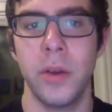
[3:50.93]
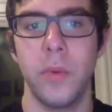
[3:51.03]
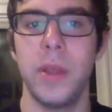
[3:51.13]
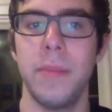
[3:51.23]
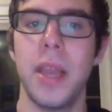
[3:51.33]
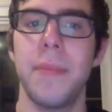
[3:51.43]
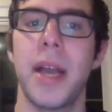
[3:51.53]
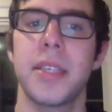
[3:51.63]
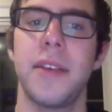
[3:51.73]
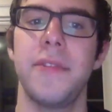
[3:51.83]
we made
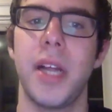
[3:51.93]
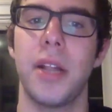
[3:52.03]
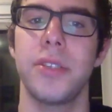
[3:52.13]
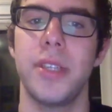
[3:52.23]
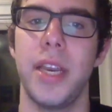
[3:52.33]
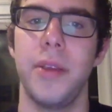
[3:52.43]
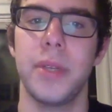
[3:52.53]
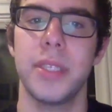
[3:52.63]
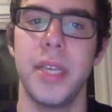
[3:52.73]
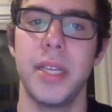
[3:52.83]
back
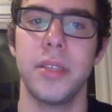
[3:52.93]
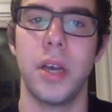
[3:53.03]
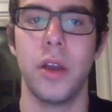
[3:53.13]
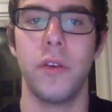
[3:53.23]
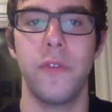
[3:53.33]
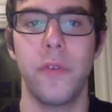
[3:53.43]
$7.81 on